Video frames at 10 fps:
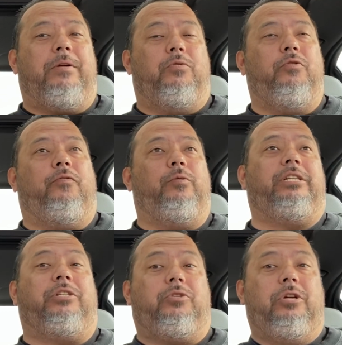roof, which
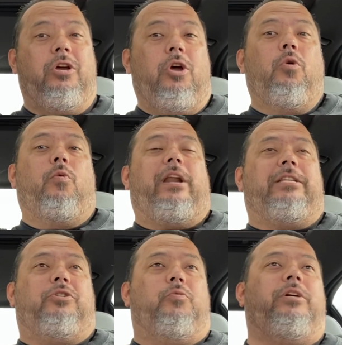is what I
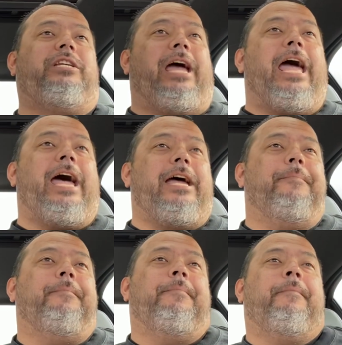do wish I had.
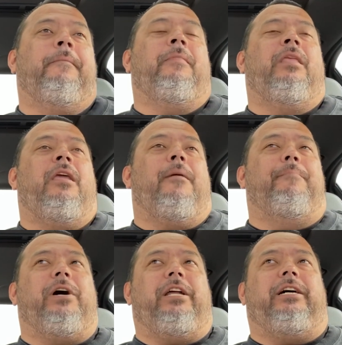
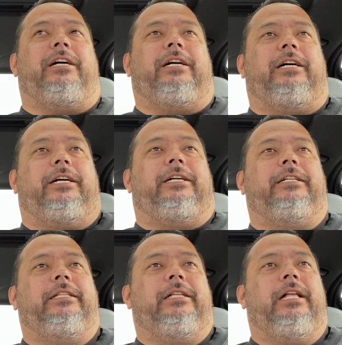But I
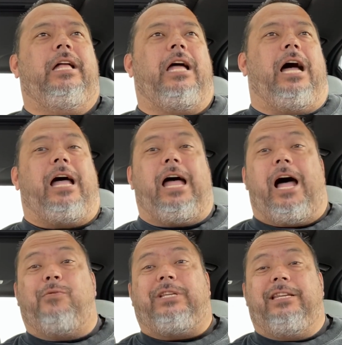
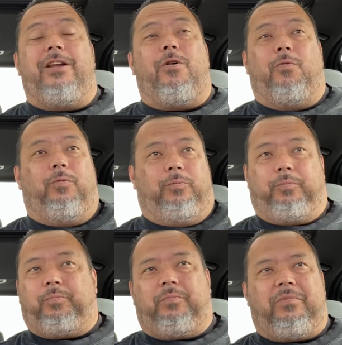was like, no,
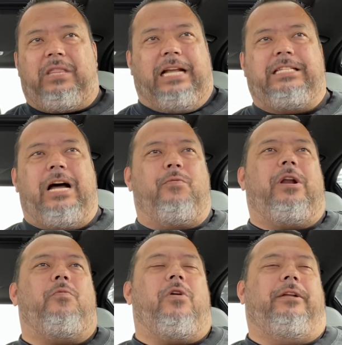that's not what
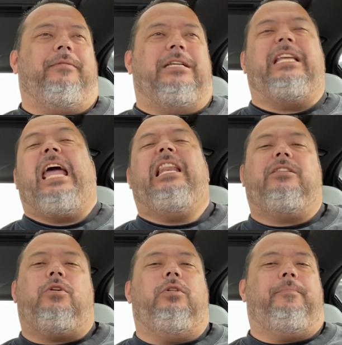I want. I said, hey,
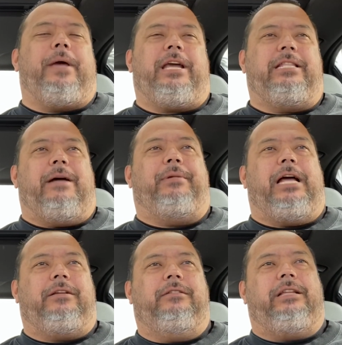let's go look back at that
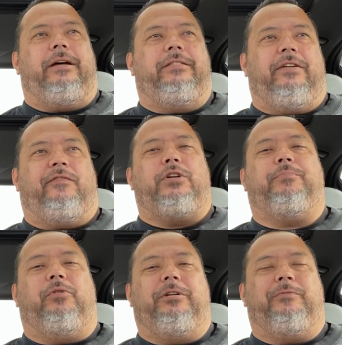the first
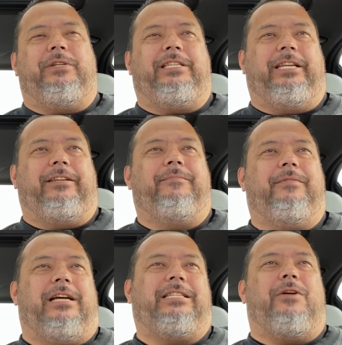one that we seen.
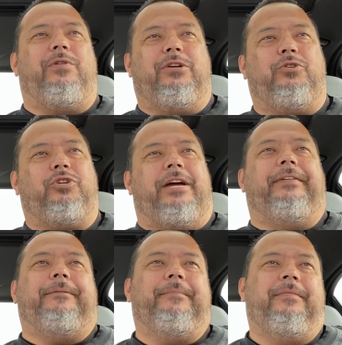I said, I want to go drive
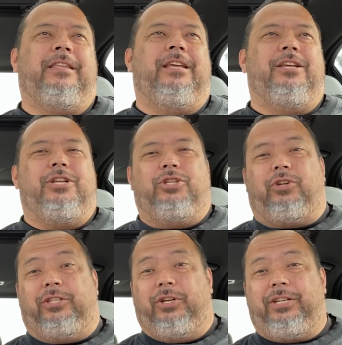it.
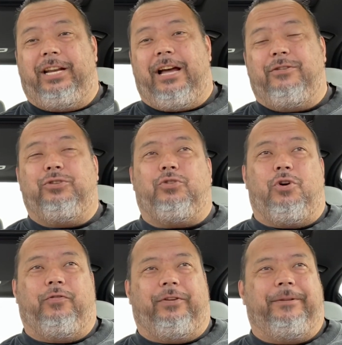So I took it out,
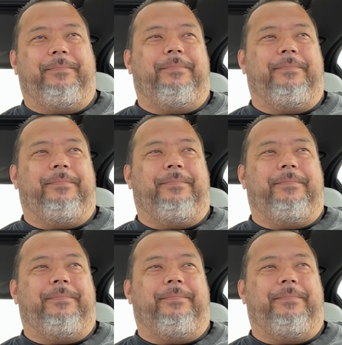drove it,